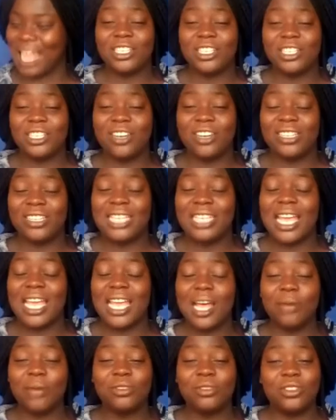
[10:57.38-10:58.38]
Maturity
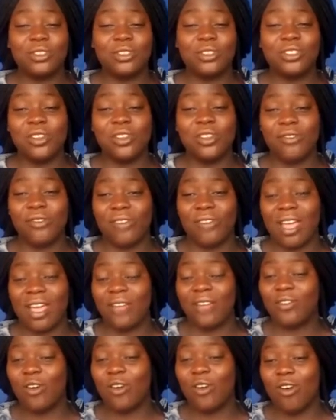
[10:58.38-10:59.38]
helps you
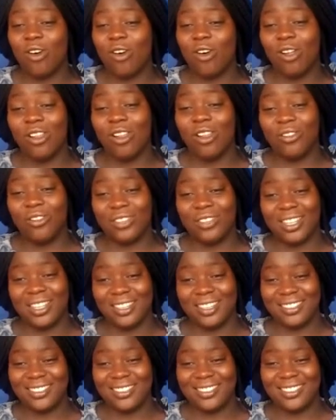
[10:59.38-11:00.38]
survive all of
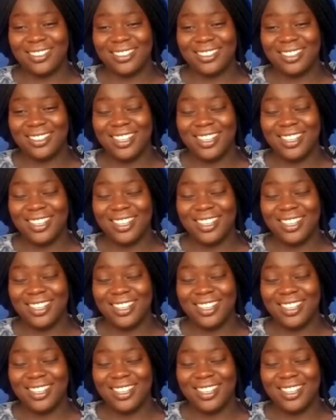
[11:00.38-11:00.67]
this.